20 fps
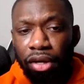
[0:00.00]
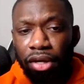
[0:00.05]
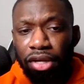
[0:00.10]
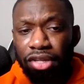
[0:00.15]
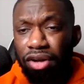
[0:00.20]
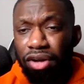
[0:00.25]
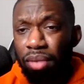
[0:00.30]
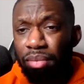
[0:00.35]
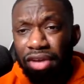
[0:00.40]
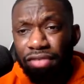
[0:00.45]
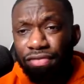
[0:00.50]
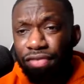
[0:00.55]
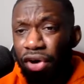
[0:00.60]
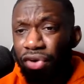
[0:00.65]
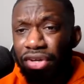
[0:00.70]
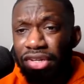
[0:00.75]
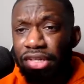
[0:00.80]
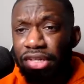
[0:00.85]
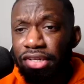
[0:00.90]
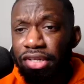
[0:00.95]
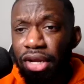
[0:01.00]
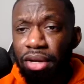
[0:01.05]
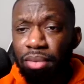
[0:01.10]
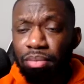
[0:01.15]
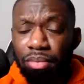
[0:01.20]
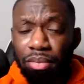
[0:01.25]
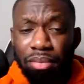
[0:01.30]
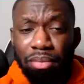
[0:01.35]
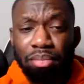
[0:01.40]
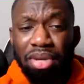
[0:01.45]
Because our main focus is
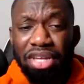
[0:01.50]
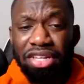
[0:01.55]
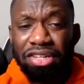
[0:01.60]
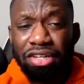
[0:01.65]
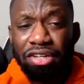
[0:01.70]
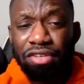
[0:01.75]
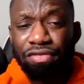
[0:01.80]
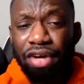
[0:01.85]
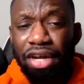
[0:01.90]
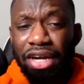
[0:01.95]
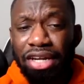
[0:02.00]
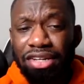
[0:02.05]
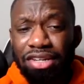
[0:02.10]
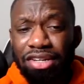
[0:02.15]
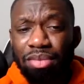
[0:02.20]
the business funding,